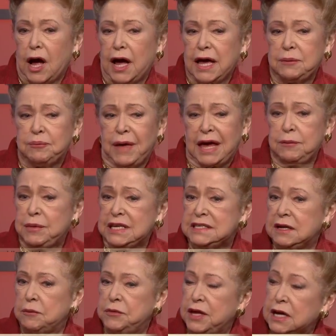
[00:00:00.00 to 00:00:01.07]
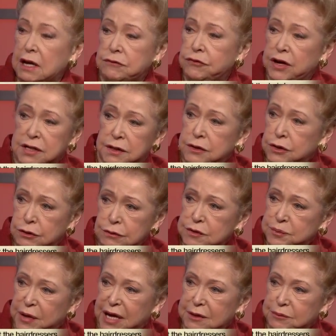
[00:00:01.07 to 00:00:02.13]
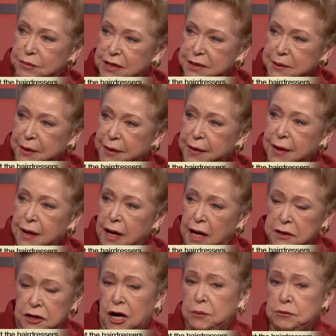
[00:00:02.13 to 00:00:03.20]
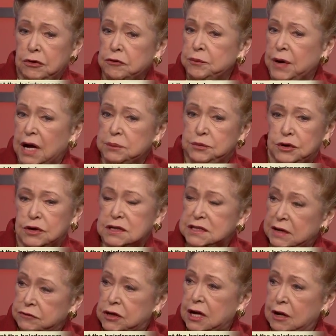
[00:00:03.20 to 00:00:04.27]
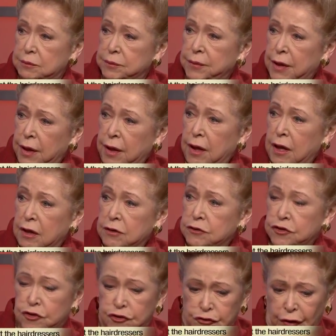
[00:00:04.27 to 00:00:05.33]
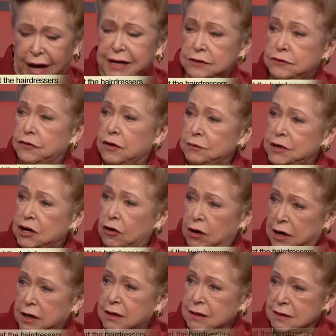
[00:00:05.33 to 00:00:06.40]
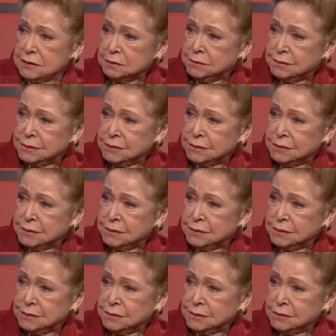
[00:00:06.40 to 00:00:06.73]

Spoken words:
it may be something I've read in the newspaper. A number of my books have come straight from an article.